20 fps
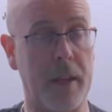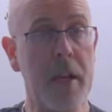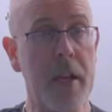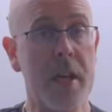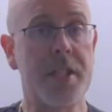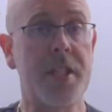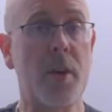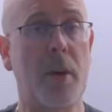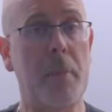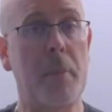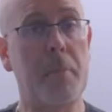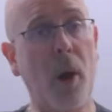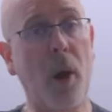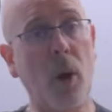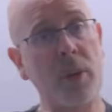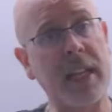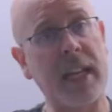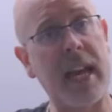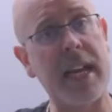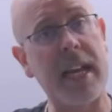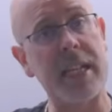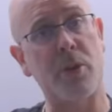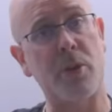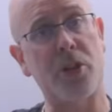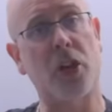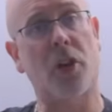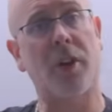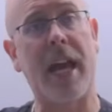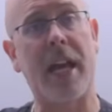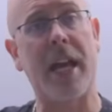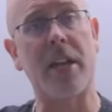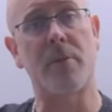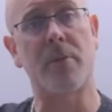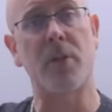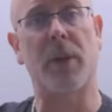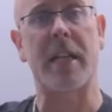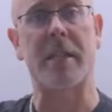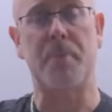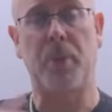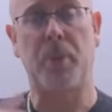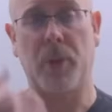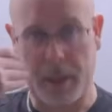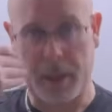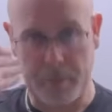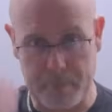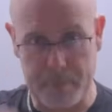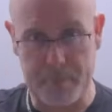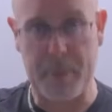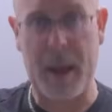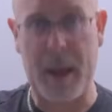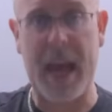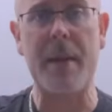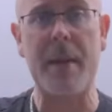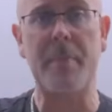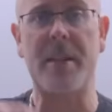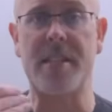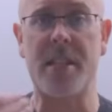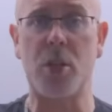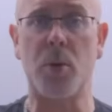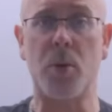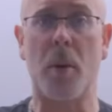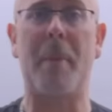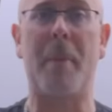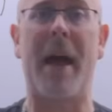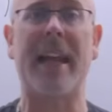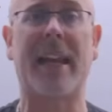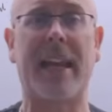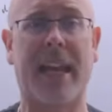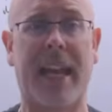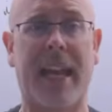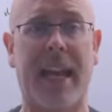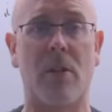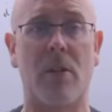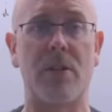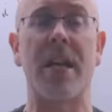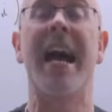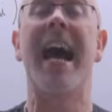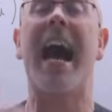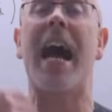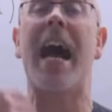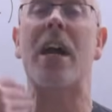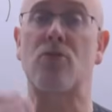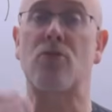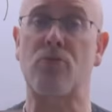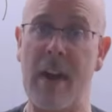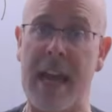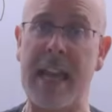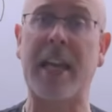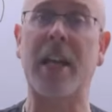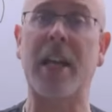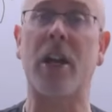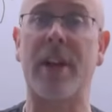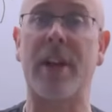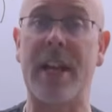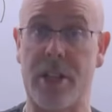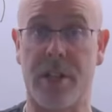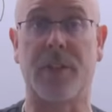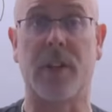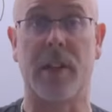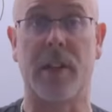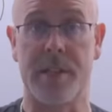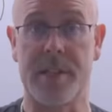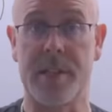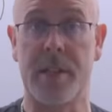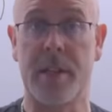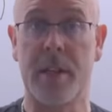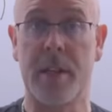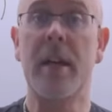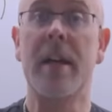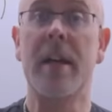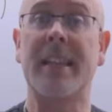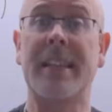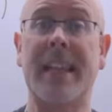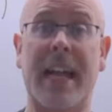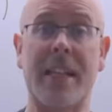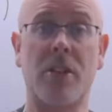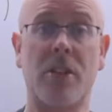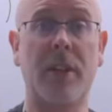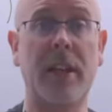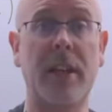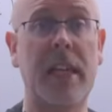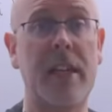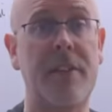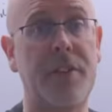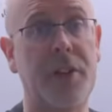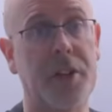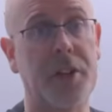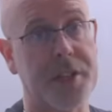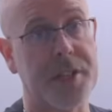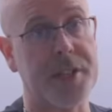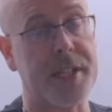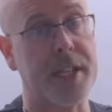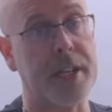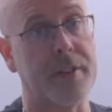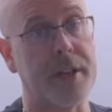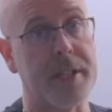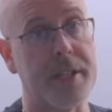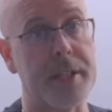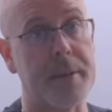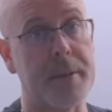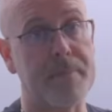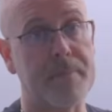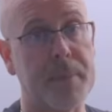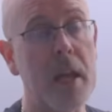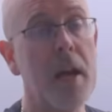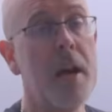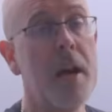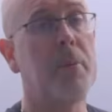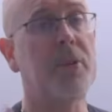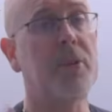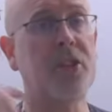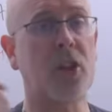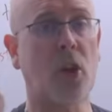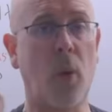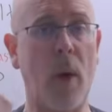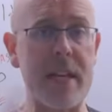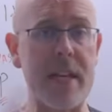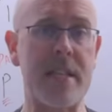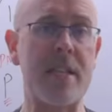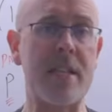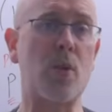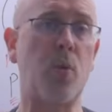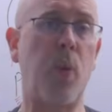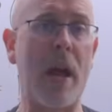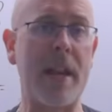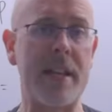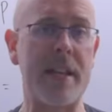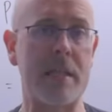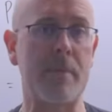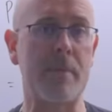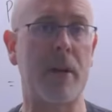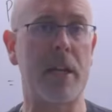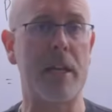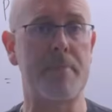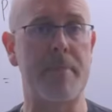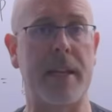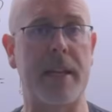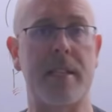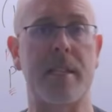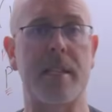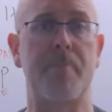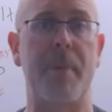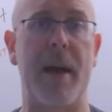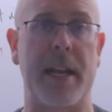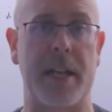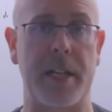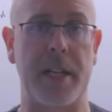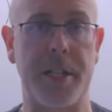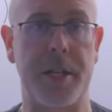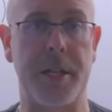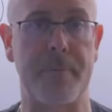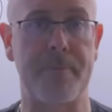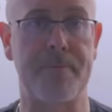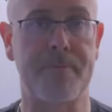So in both cases, what you're going to end up doing is putting payments into a bank account at regular intervals. That's going to give you your series. But the question is, when is the money being spent?